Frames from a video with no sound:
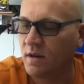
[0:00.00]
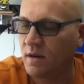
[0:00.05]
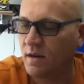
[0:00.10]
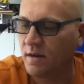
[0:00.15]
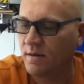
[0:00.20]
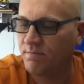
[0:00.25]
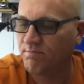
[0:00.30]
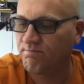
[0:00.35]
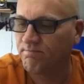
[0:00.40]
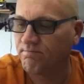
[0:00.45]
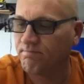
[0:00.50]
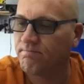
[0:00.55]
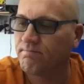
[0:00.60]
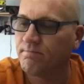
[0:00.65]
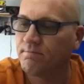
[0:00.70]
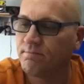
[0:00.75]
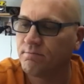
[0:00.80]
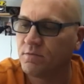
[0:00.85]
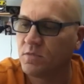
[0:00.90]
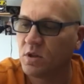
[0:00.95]

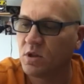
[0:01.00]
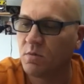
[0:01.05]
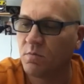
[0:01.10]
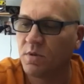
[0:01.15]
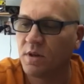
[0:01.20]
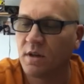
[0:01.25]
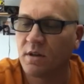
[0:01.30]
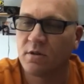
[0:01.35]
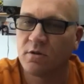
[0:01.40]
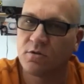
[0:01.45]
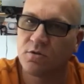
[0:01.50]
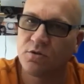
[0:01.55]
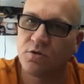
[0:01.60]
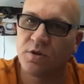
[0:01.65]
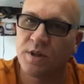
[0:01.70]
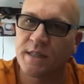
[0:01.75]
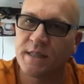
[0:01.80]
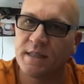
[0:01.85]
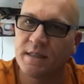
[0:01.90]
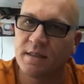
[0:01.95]
It would have been a little
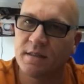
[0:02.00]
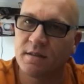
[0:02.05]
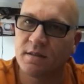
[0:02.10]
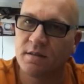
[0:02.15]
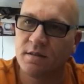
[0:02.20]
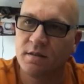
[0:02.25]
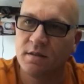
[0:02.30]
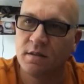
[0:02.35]
tricky, and